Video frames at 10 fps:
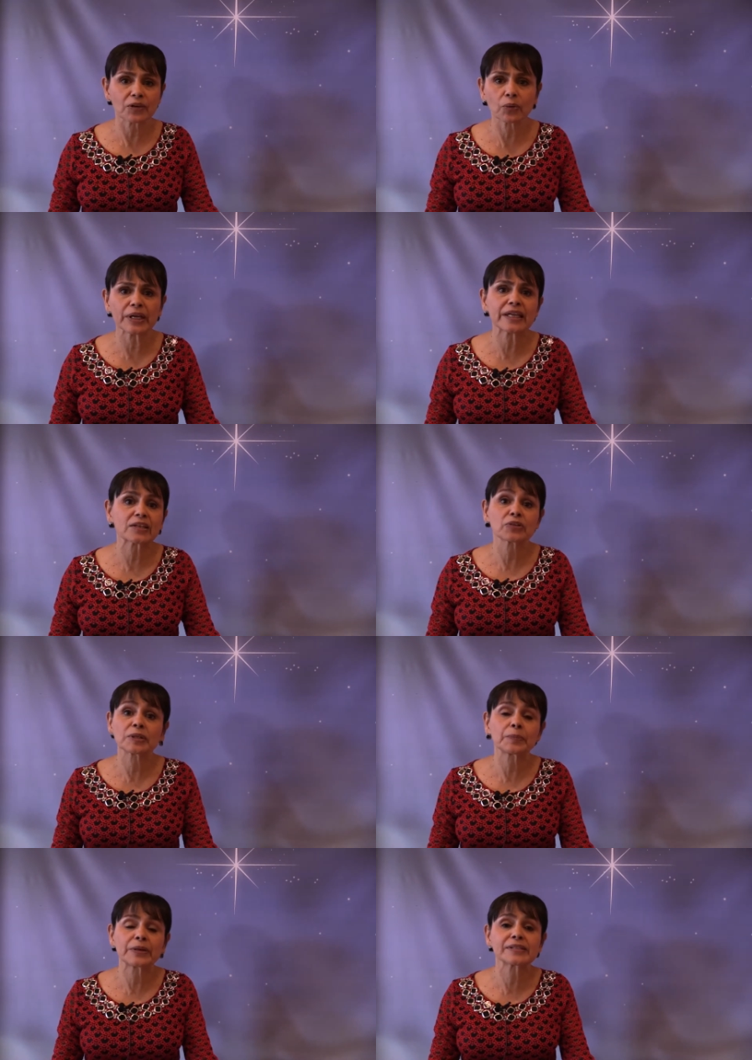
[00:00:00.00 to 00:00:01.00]
the queen or
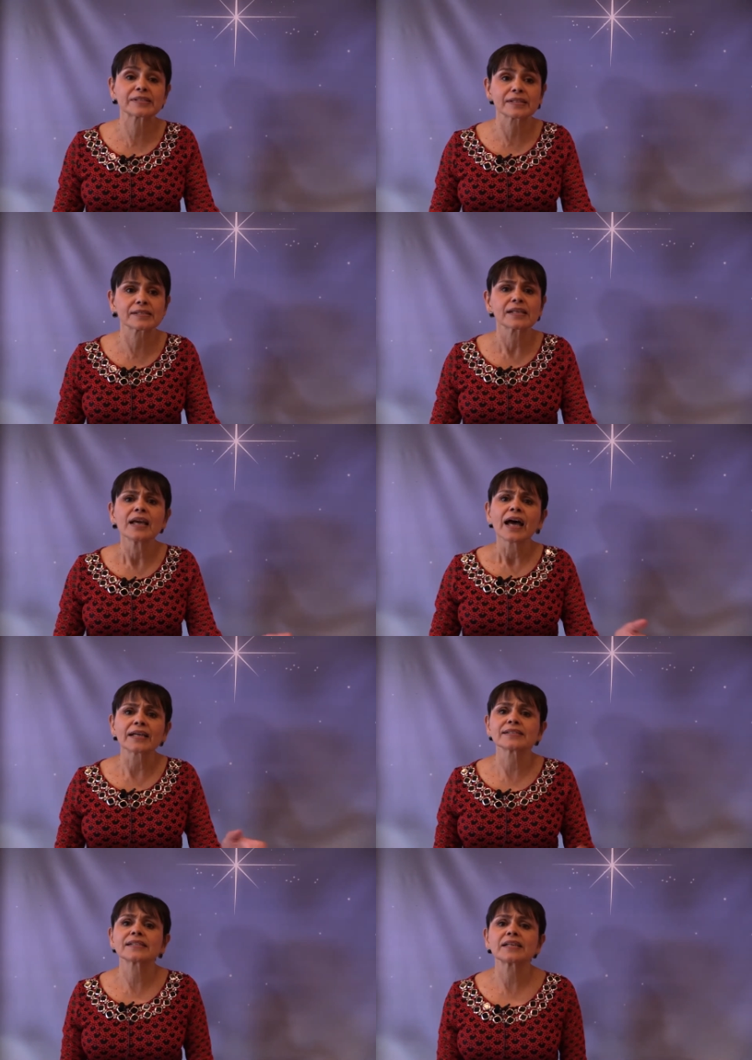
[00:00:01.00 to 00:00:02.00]
the princess
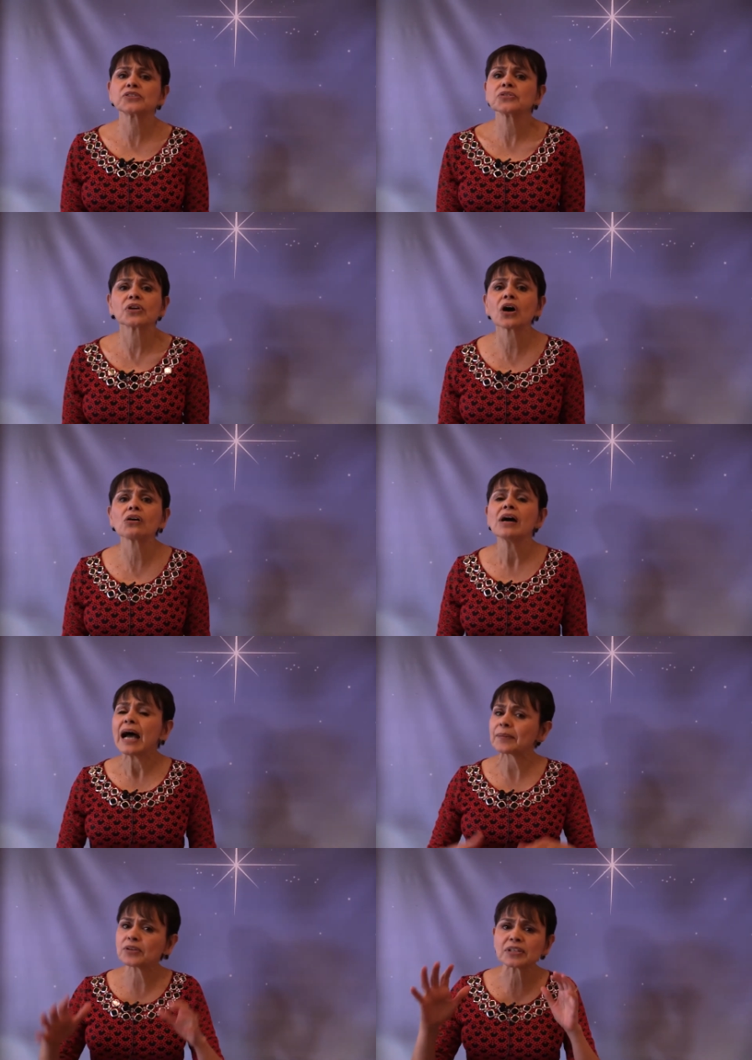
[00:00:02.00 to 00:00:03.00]
and says, You know,
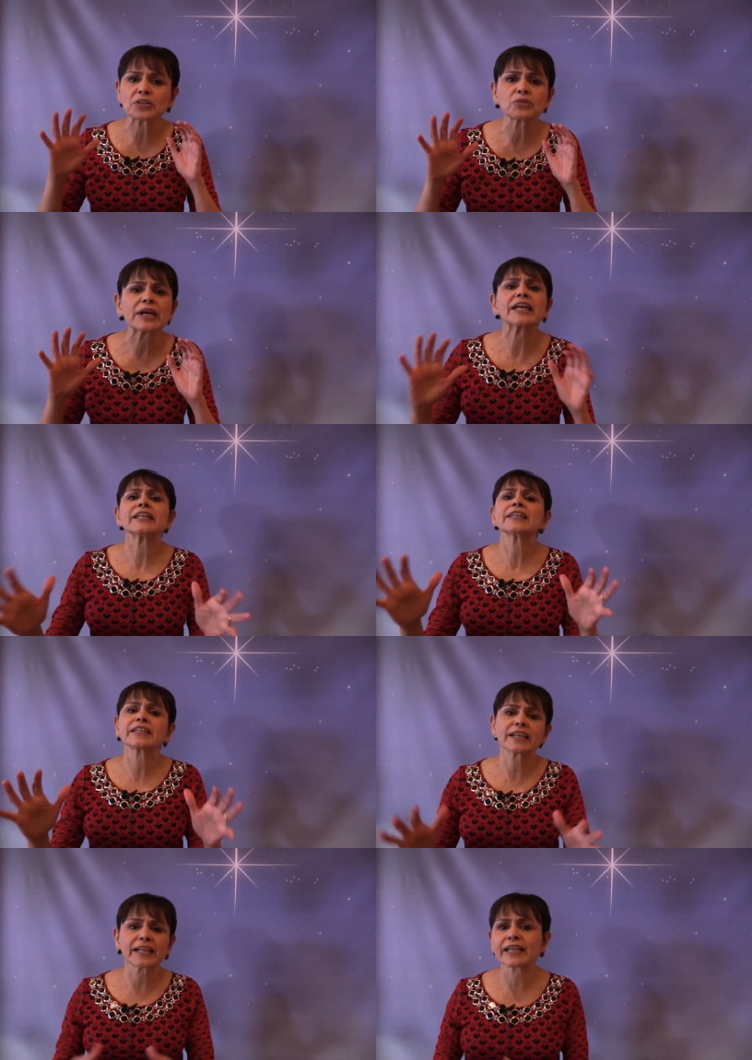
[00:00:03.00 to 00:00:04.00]
I'm going to do
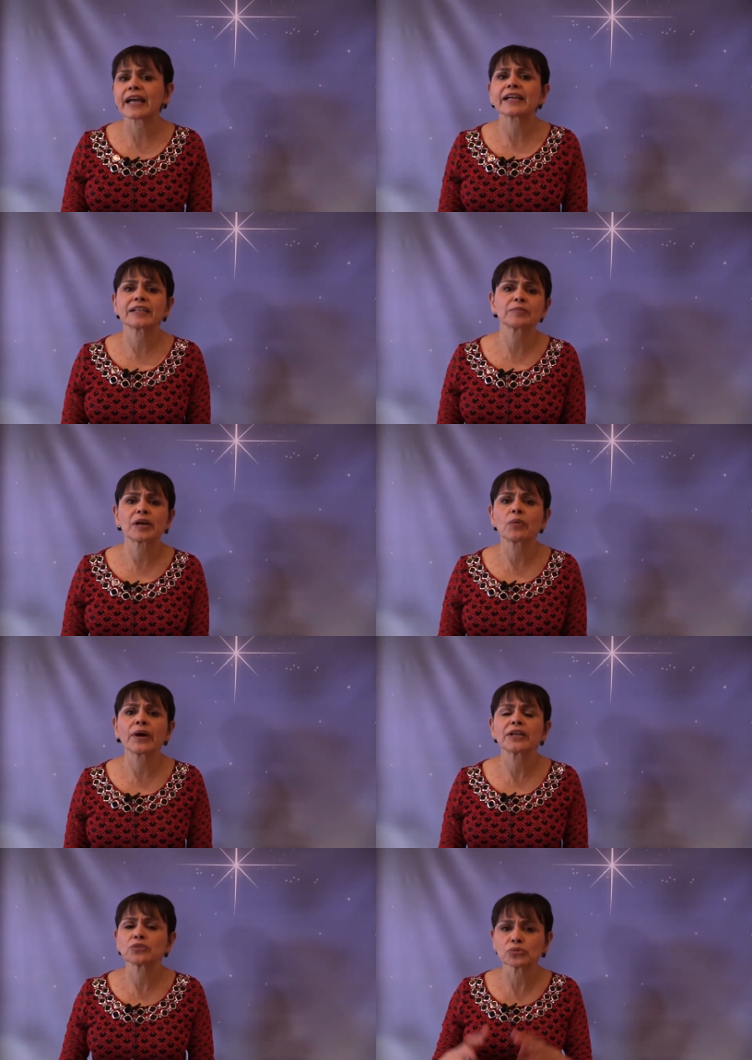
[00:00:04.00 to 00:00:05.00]
anything I can in my
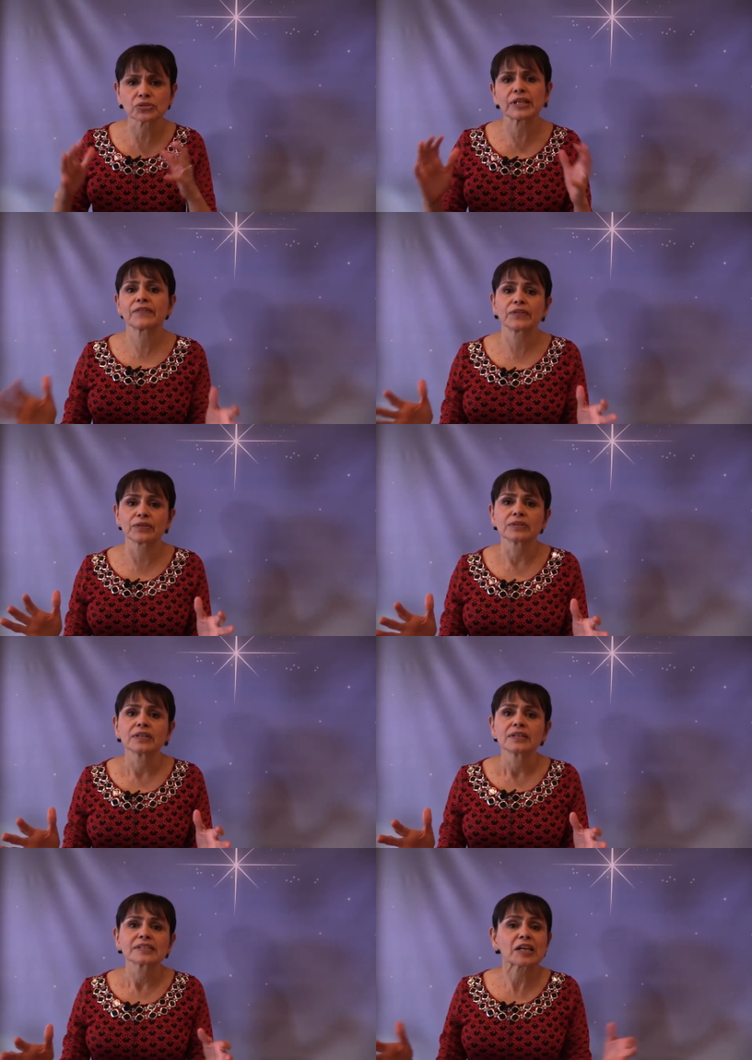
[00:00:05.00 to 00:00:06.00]
way to save you?
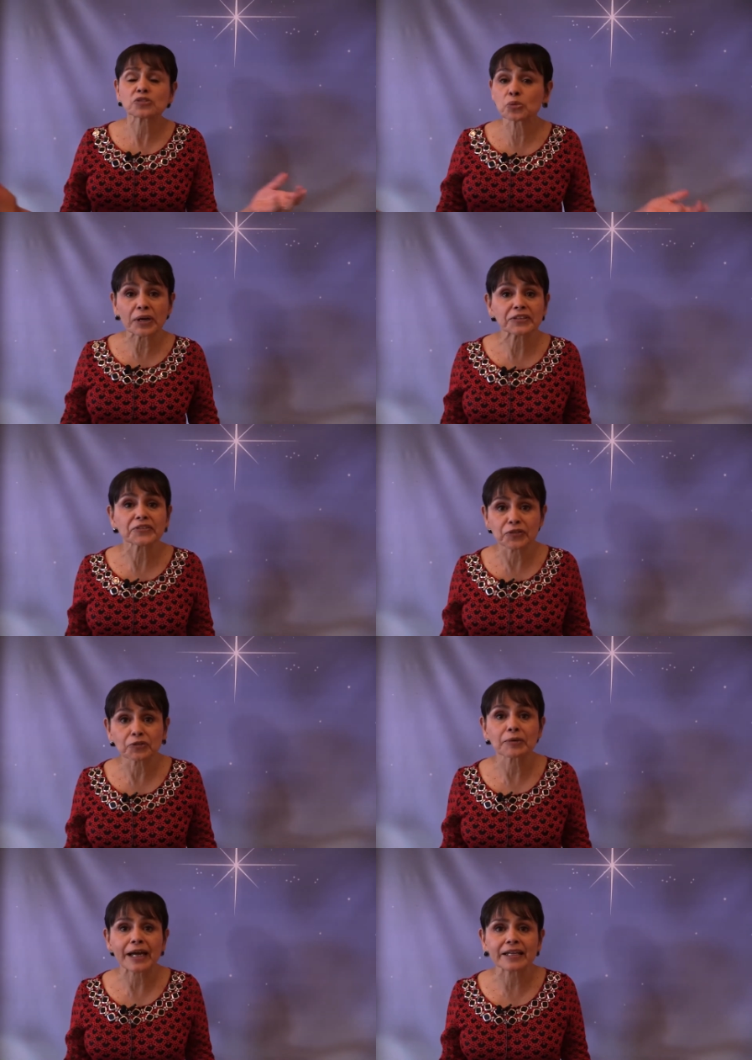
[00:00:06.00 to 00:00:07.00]
Sounds wonderful,
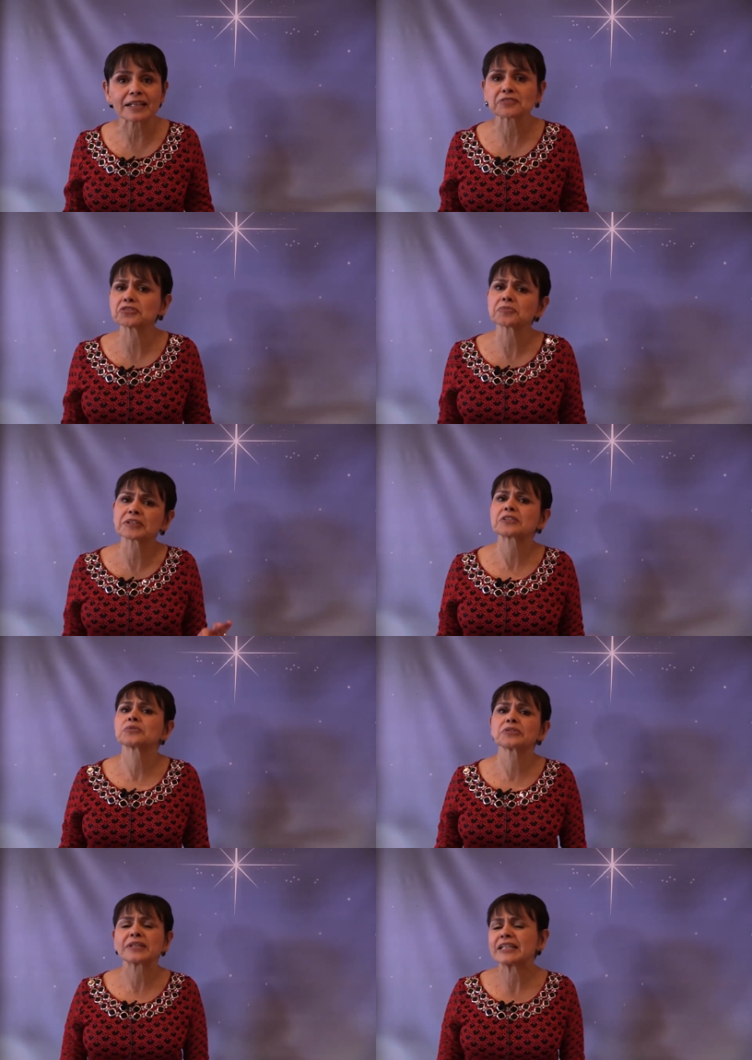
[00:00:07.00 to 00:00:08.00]
right? And sometimes
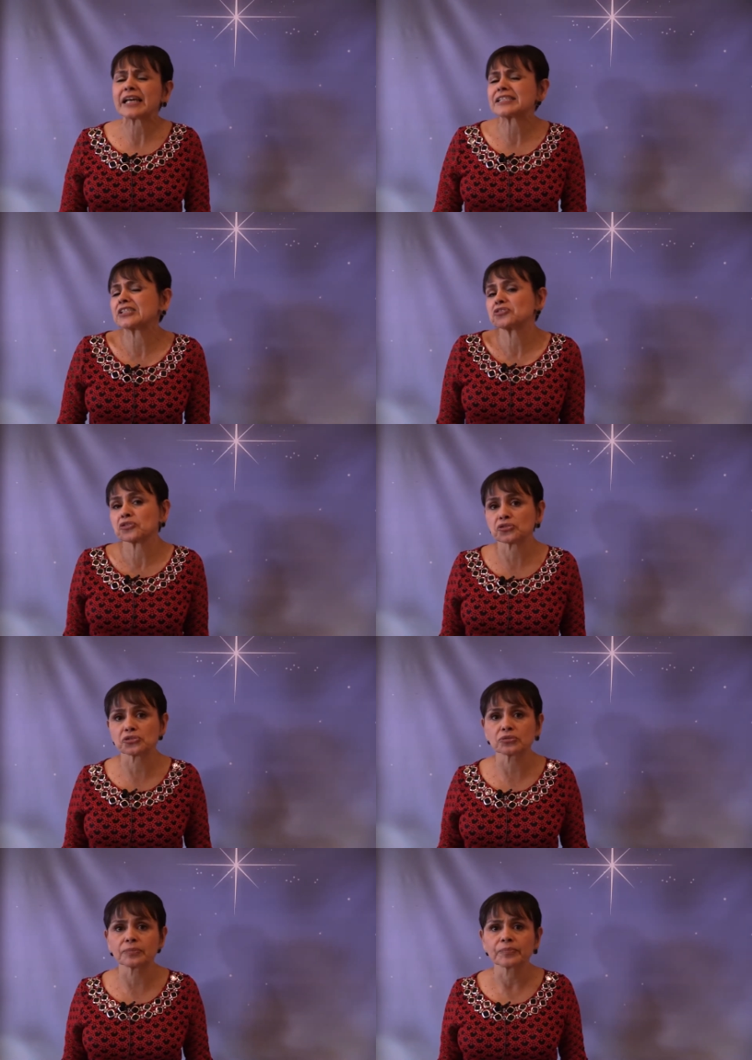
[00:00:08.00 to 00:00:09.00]
we realize it's not
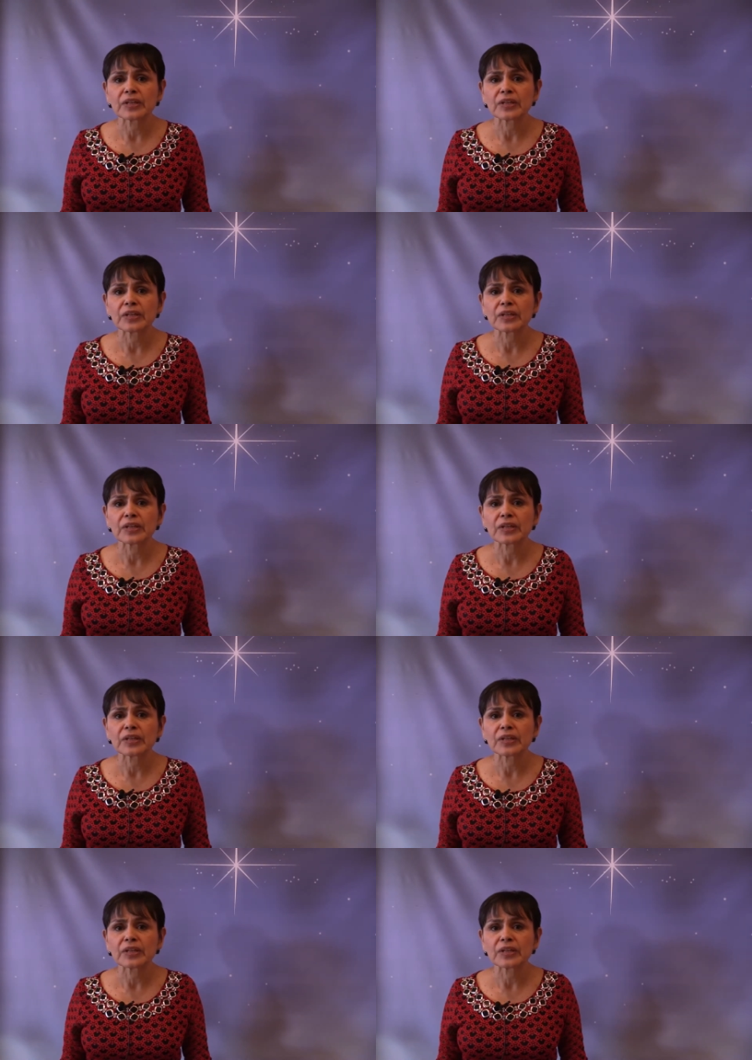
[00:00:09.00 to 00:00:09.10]
true.